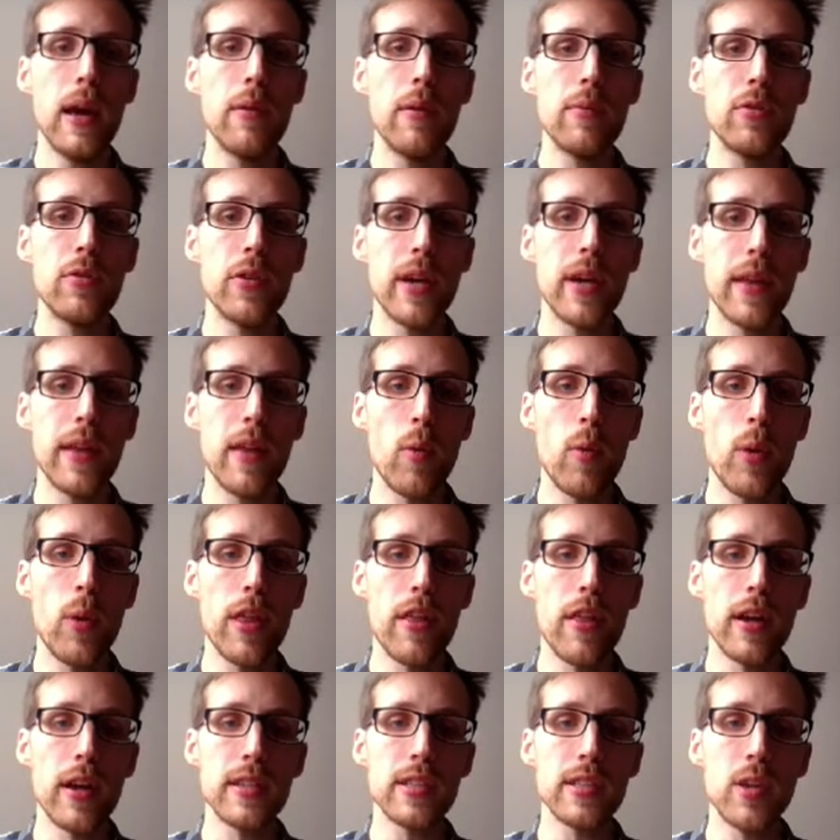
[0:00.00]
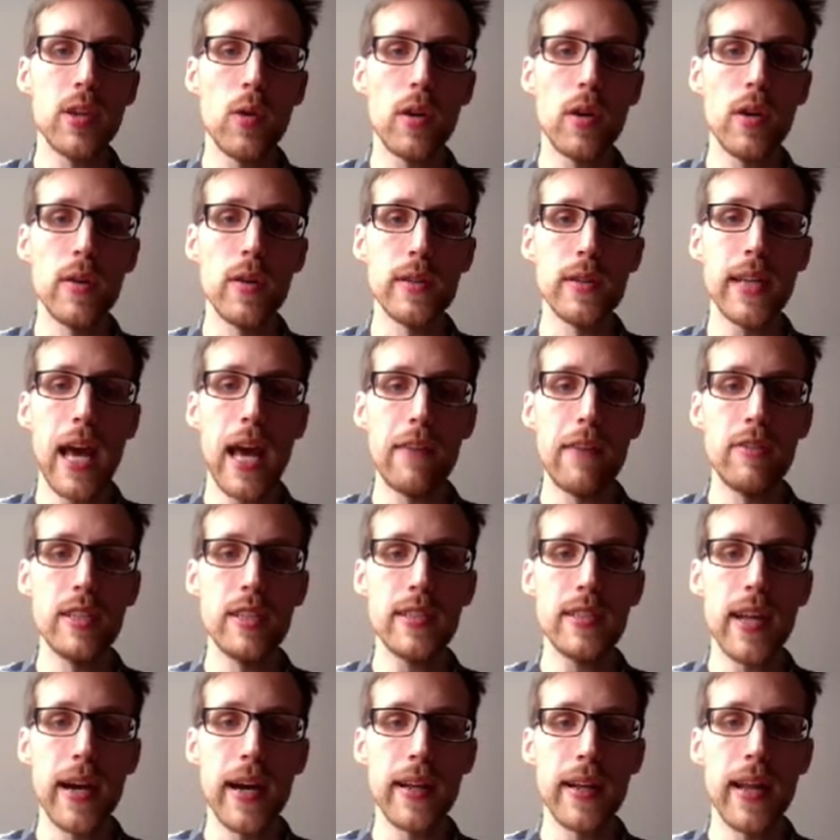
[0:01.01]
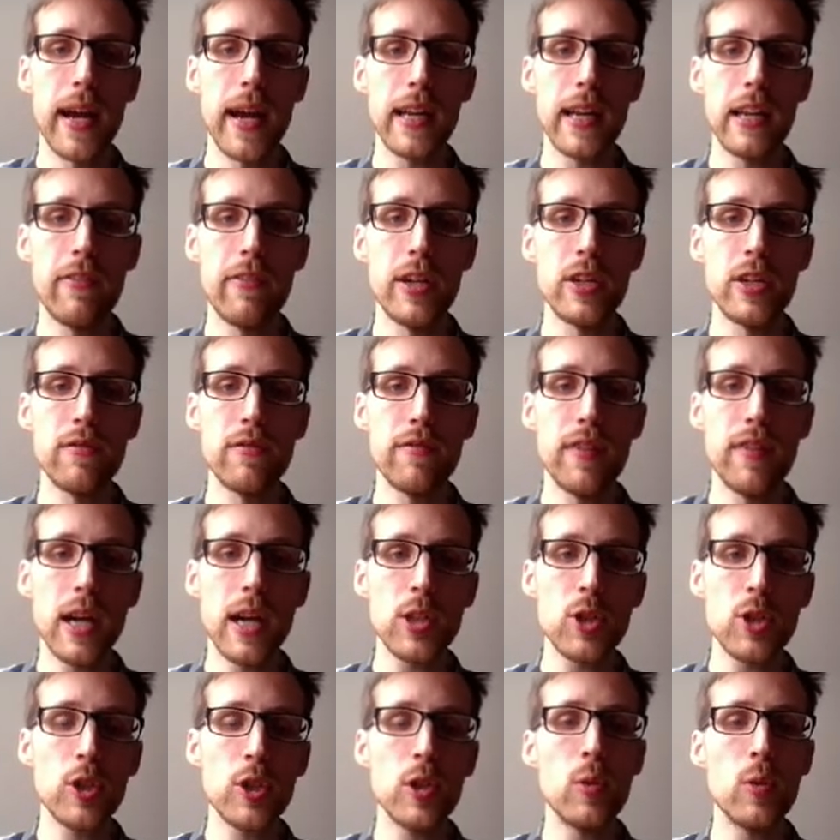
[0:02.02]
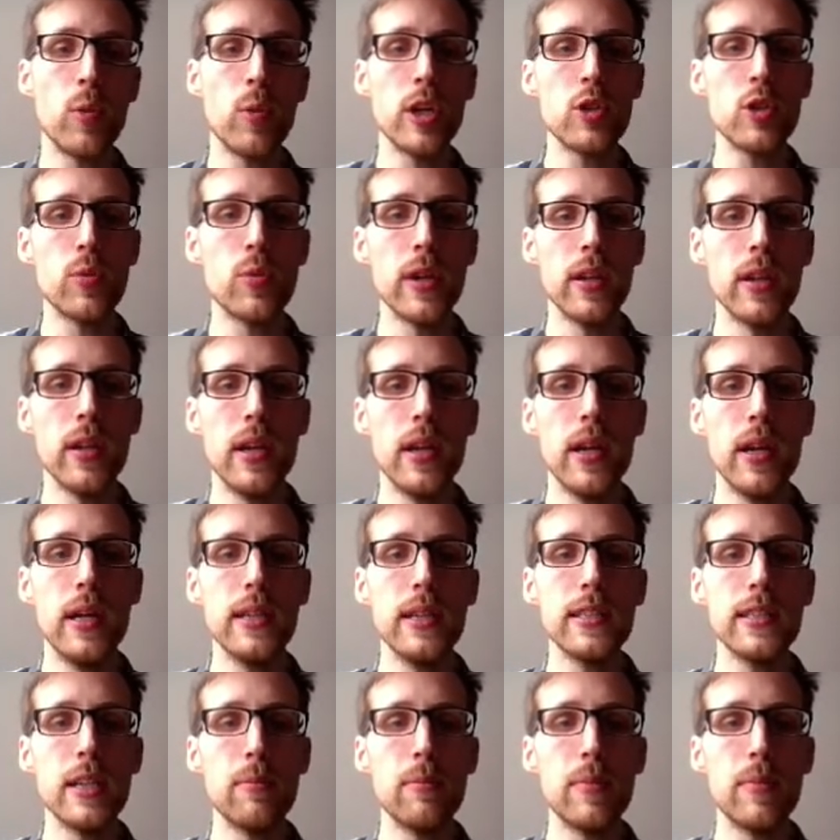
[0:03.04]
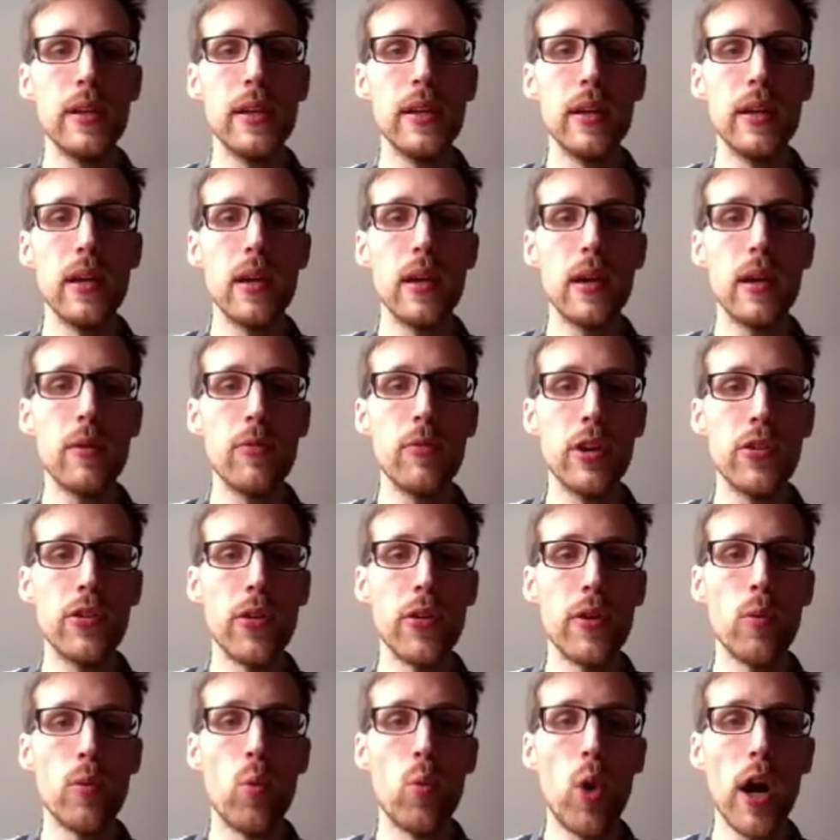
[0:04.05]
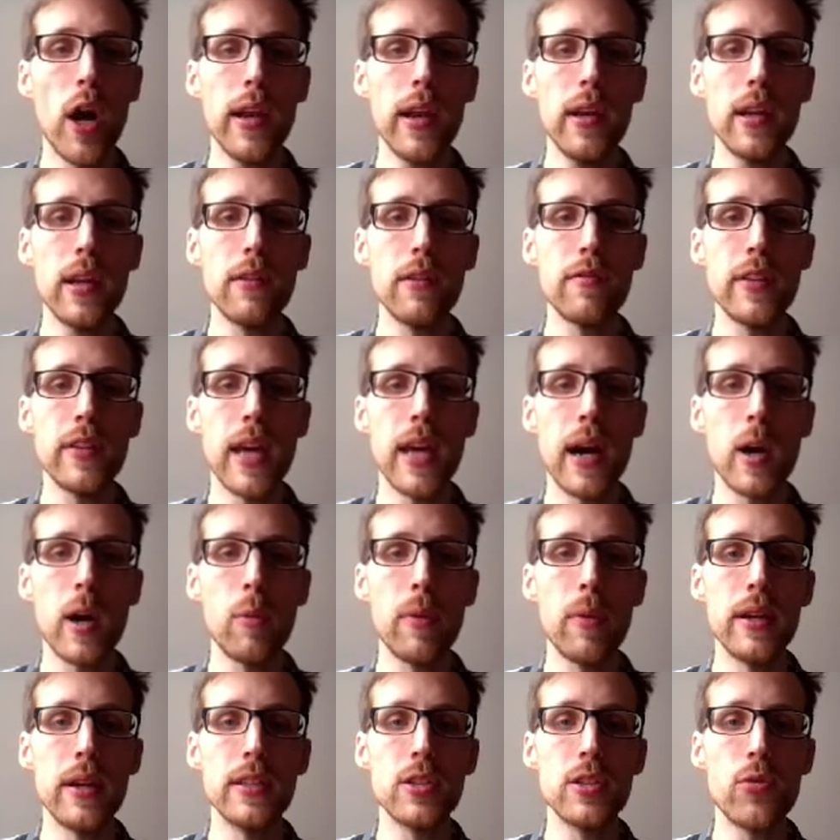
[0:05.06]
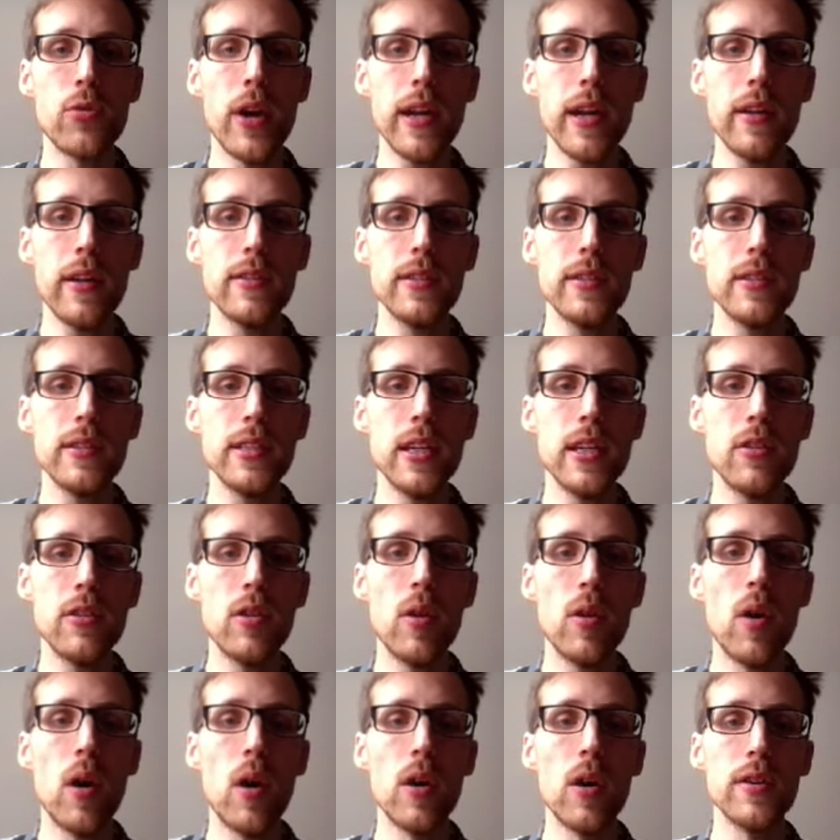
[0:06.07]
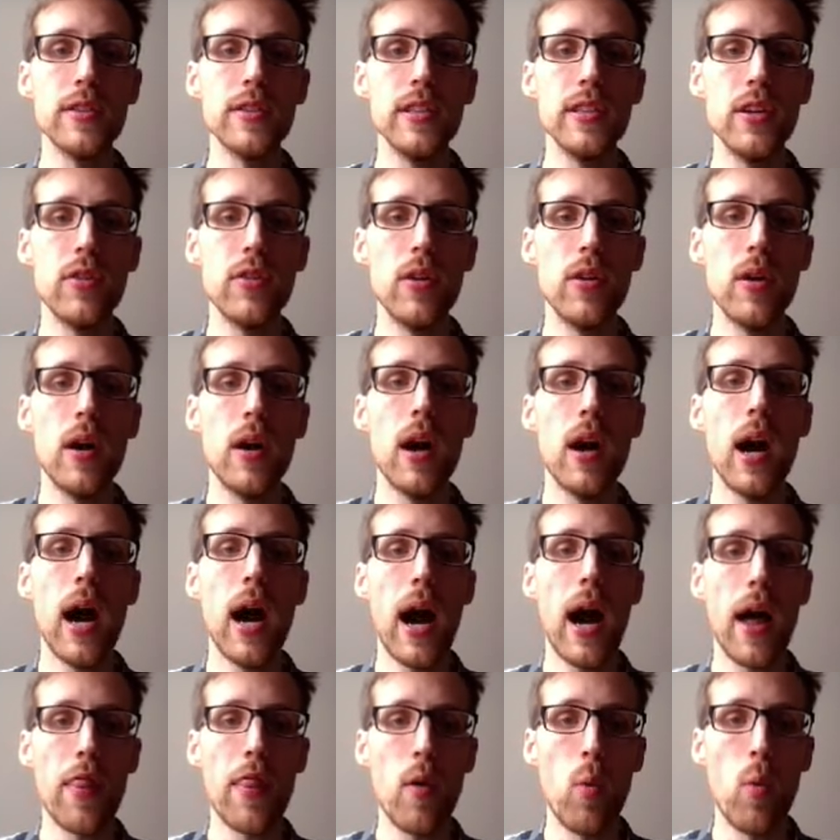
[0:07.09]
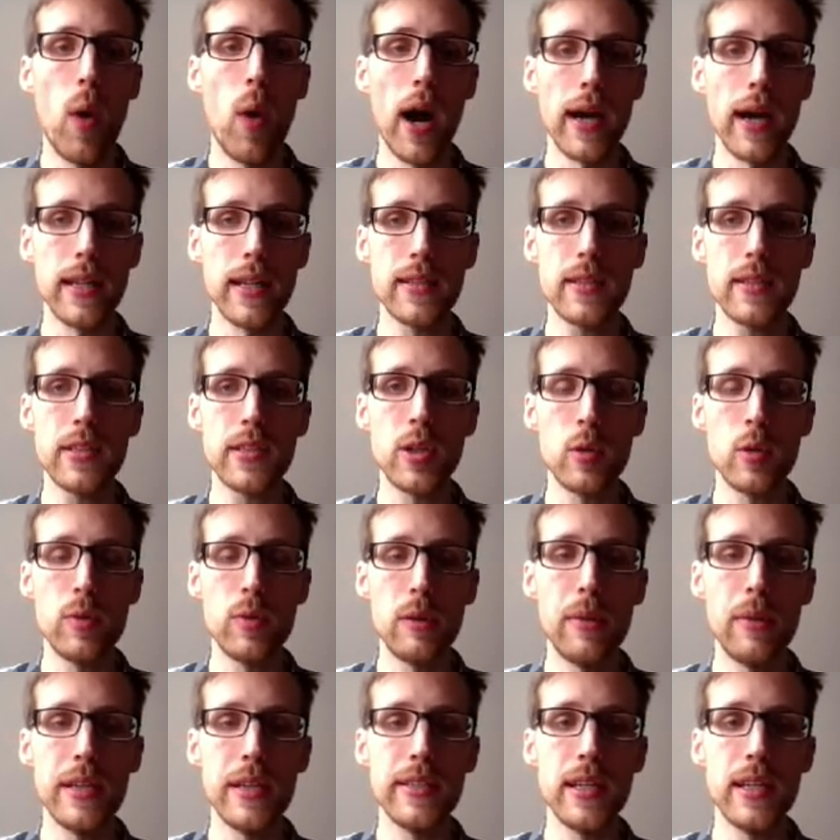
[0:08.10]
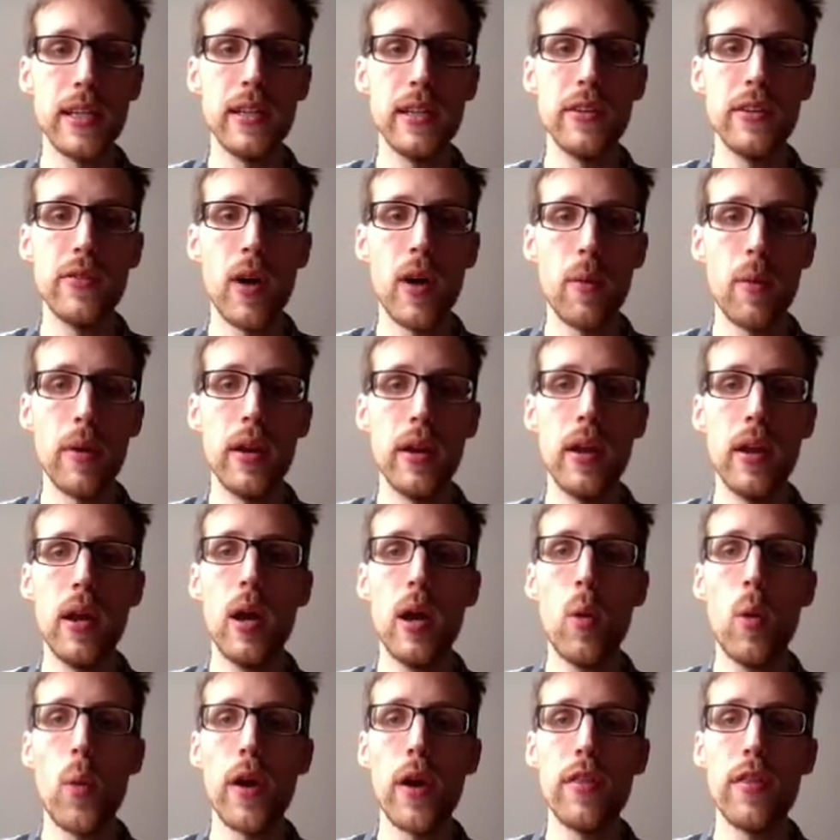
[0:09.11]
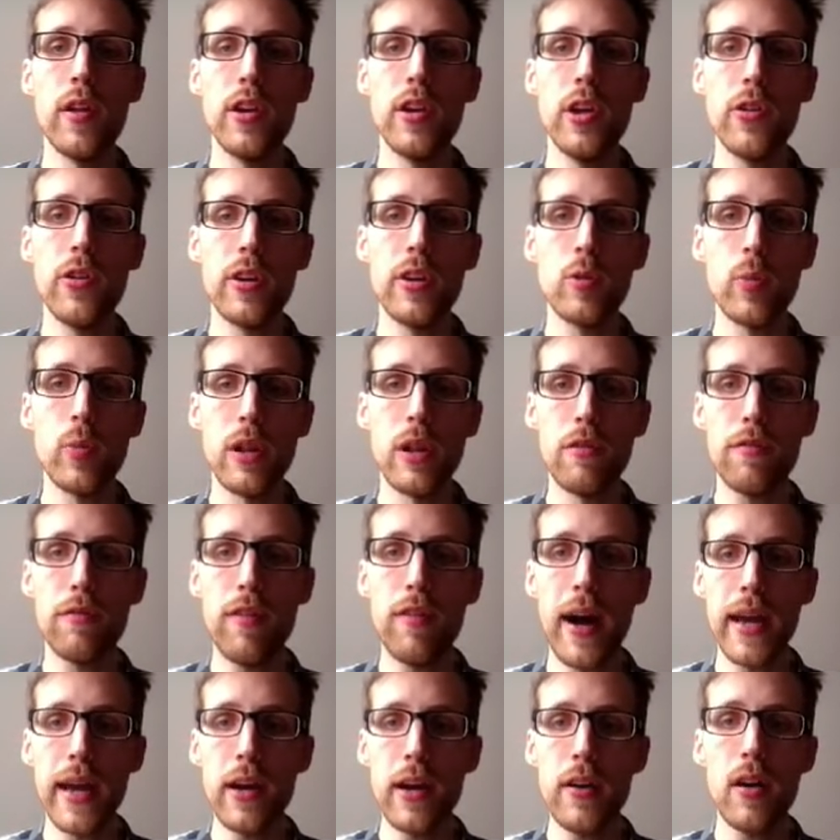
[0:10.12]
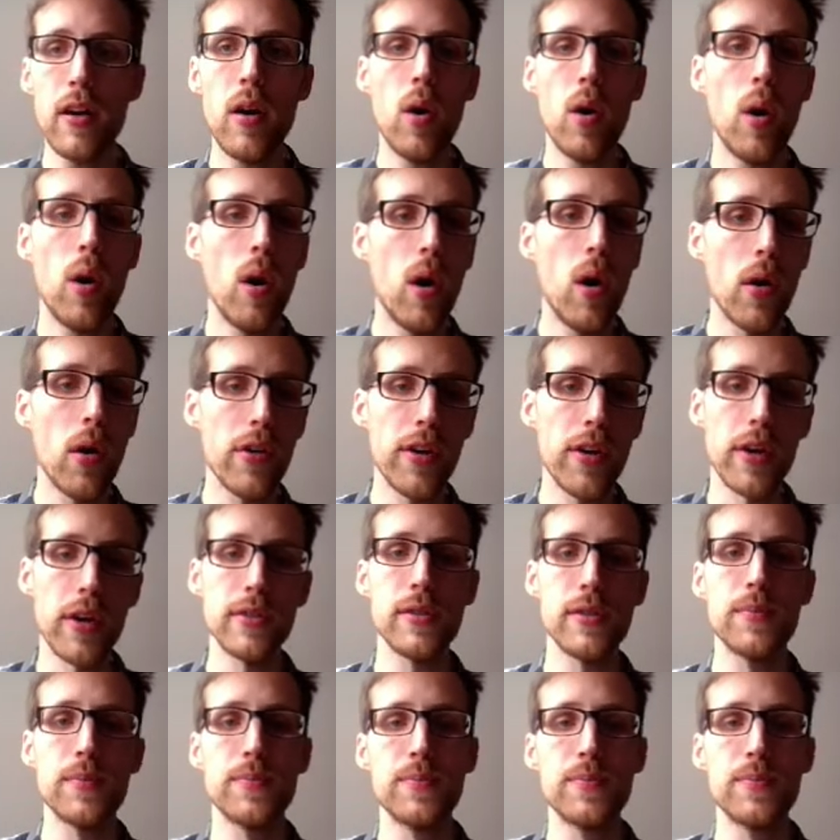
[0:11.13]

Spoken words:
together with a so-called heaviside activation function, which will simply return 1 if the argument is greater than 0 or 0 otherwise. So it will basically determine when the neuron will fire or not.